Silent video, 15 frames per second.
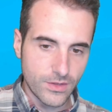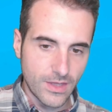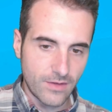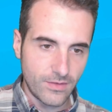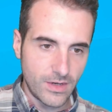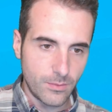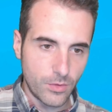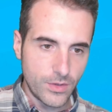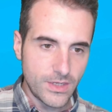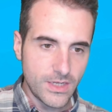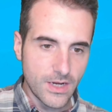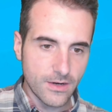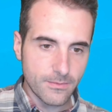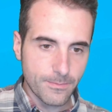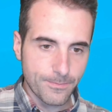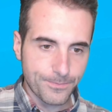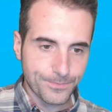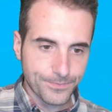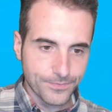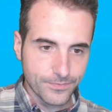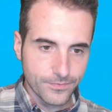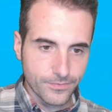available here.
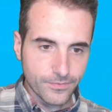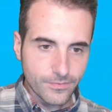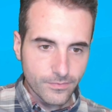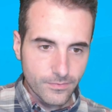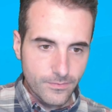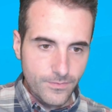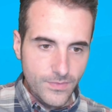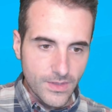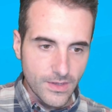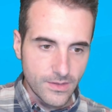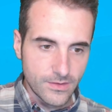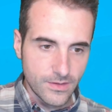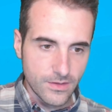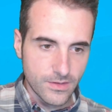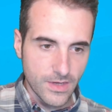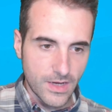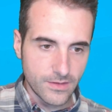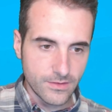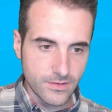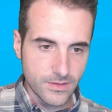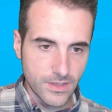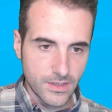It is
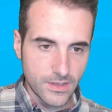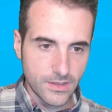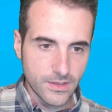under